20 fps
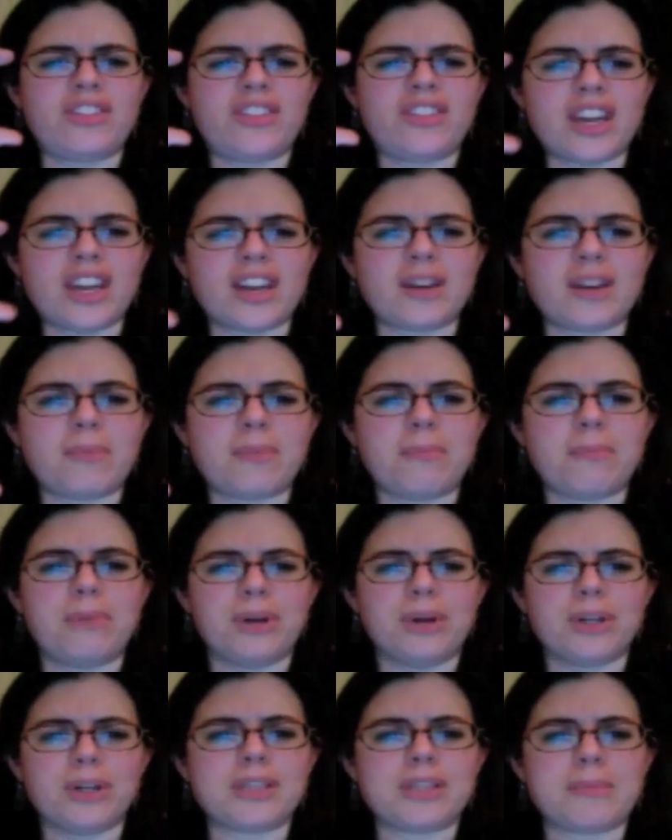thick
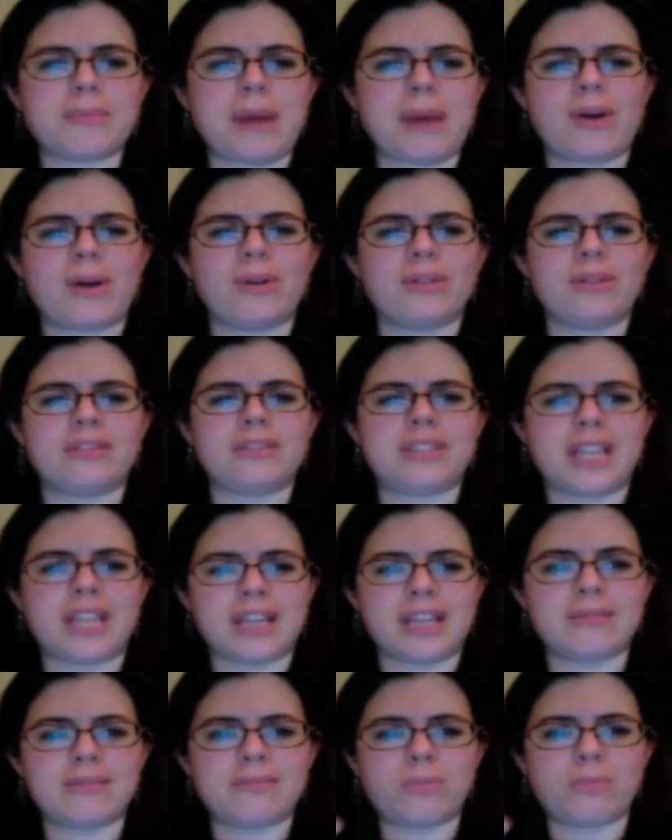books about
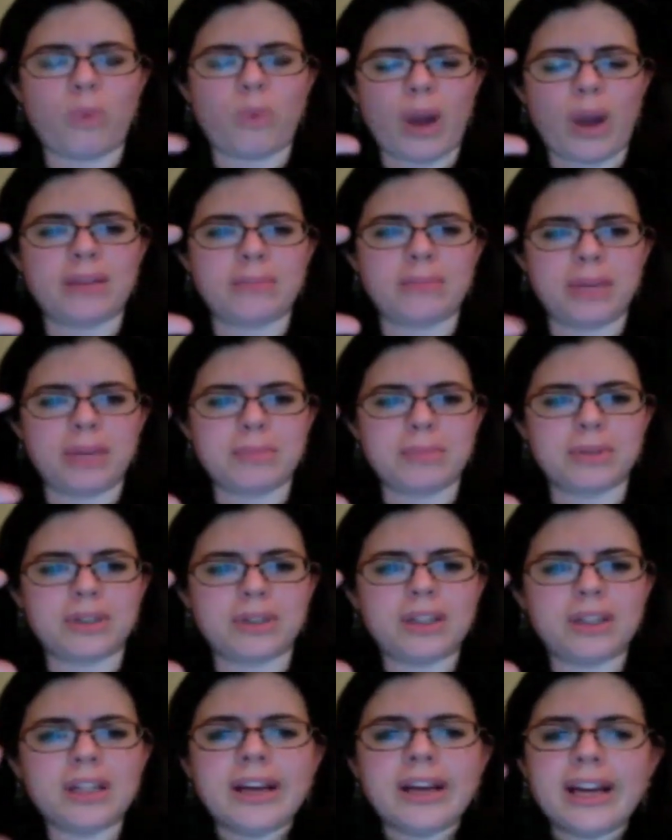dead white
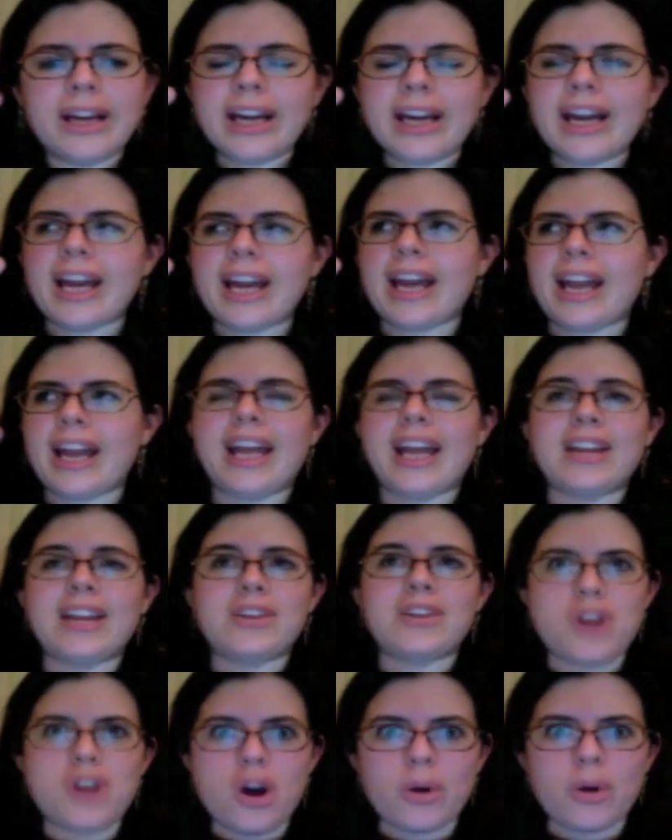people, and I
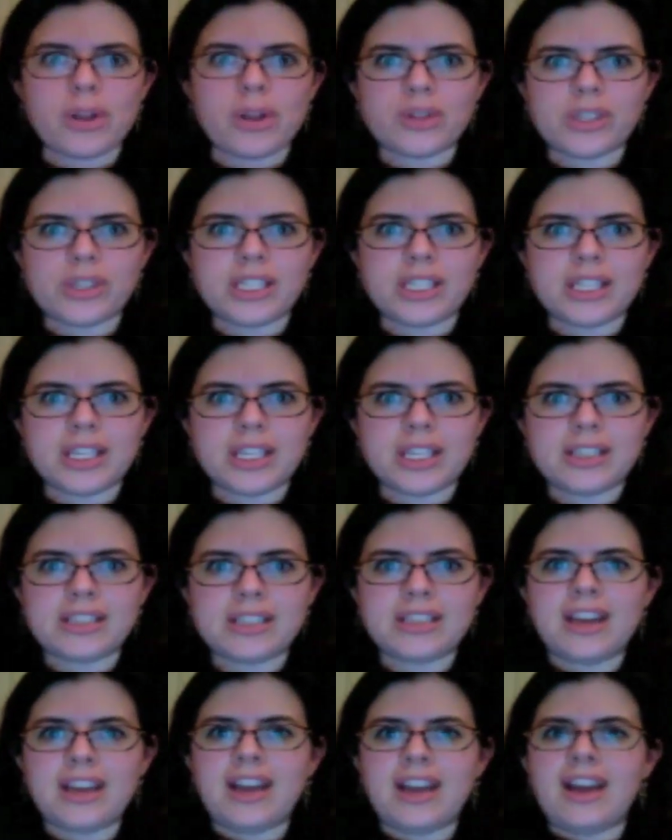had no interest in
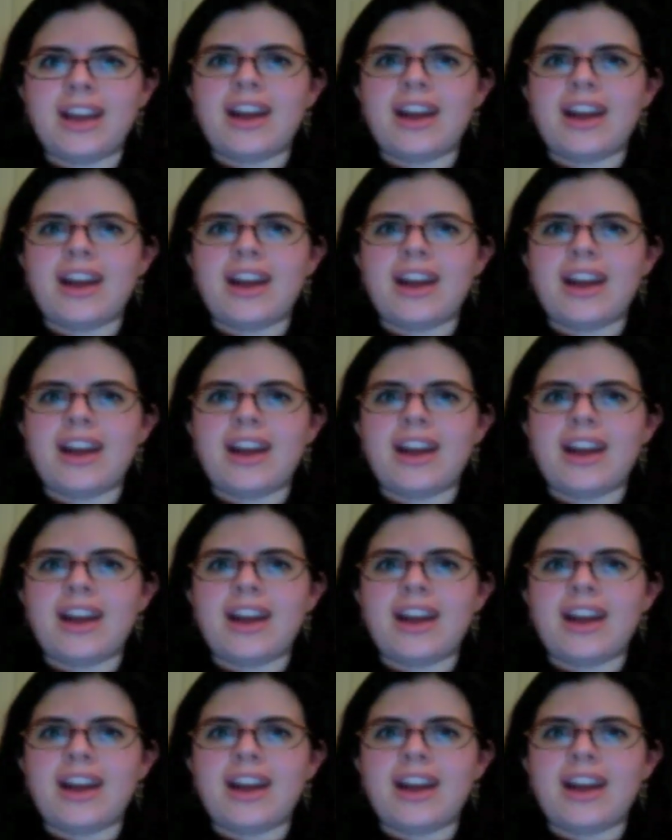this.